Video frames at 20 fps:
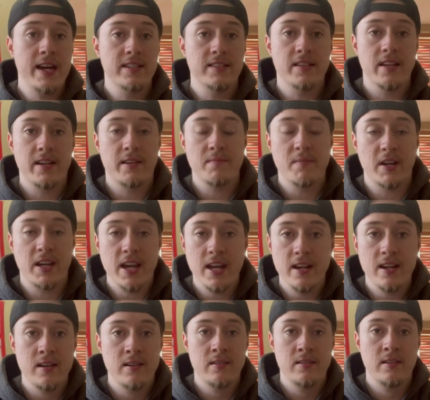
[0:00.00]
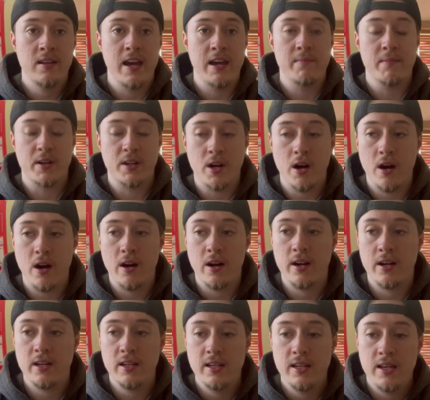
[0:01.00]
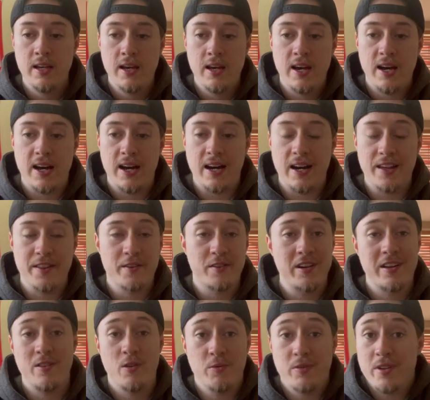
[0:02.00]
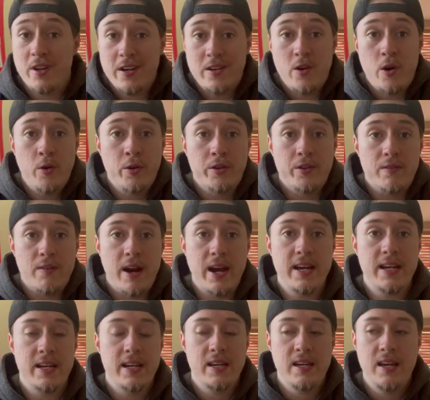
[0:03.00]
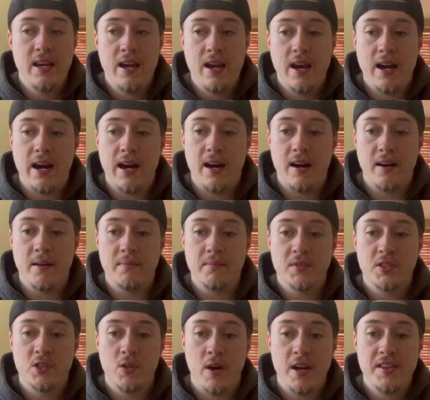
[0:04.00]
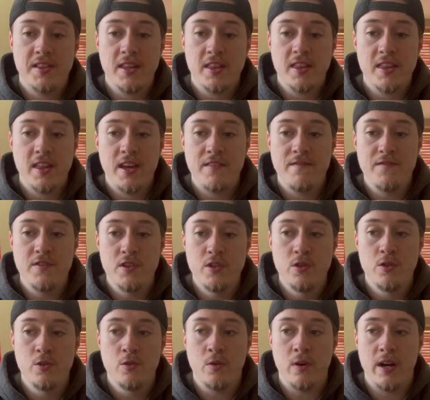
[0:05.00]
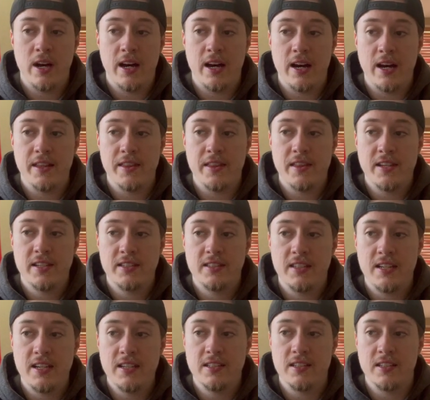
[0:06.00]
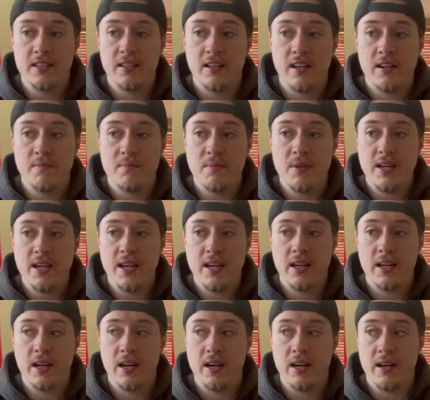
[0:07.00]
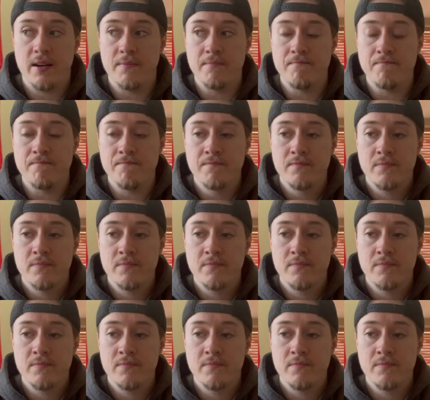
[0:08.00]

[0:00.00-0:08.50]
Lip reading: like McKinnon and Makar. They're only getting older, right? So I think they view this season in being